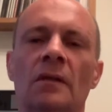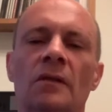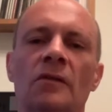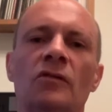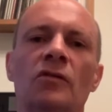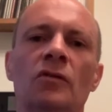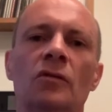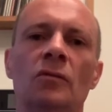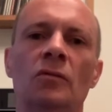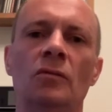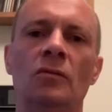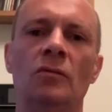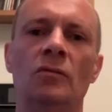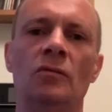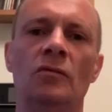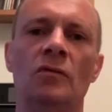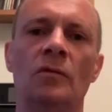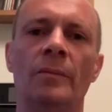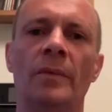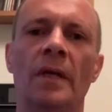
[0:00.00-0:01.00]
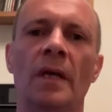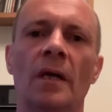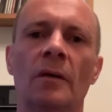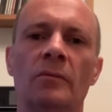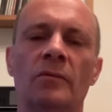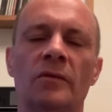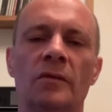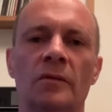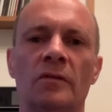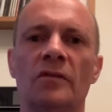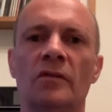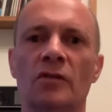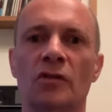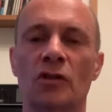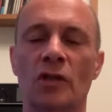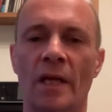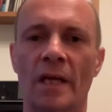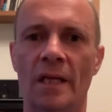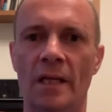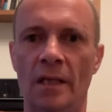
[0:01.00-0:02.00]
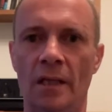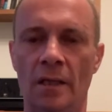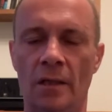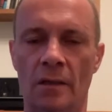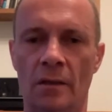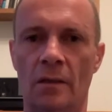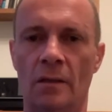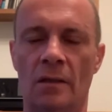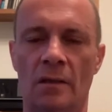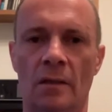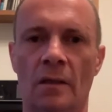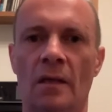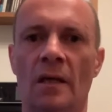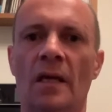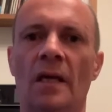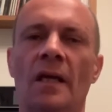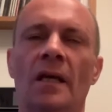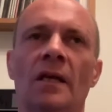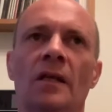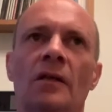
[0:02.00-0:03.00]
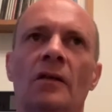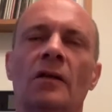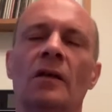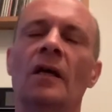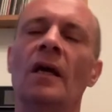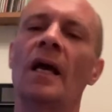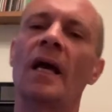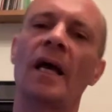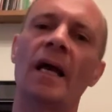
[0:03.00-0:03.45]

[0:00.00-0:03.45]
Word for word: to be able to sustain it, and